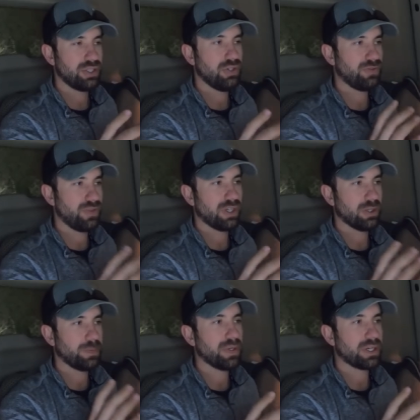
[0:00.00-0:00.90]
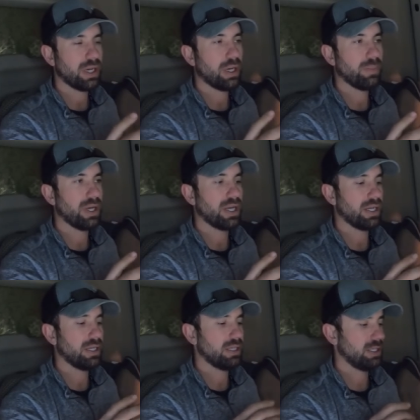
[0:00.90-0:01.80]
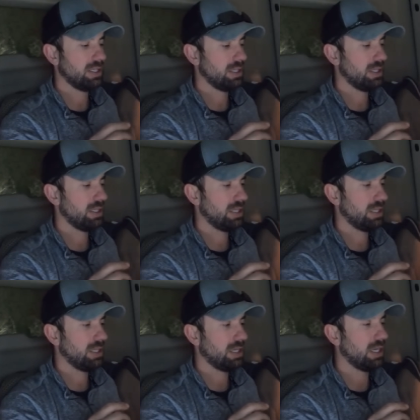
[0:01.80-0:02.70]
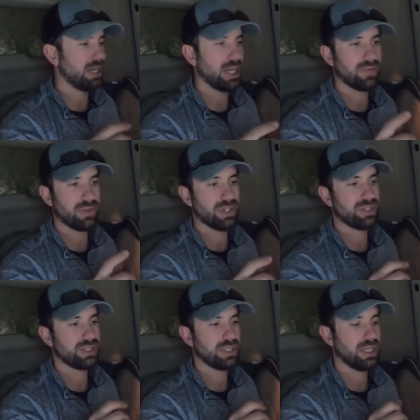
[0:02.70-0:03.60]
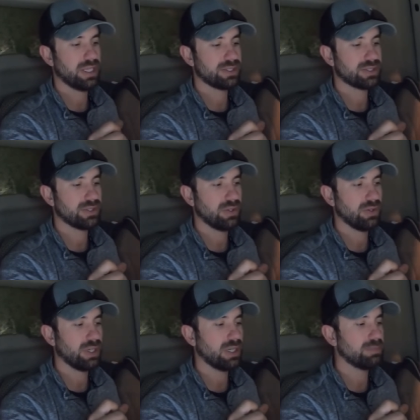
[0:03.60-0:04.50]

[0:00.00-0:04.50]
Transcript: you figure per combine on average? And so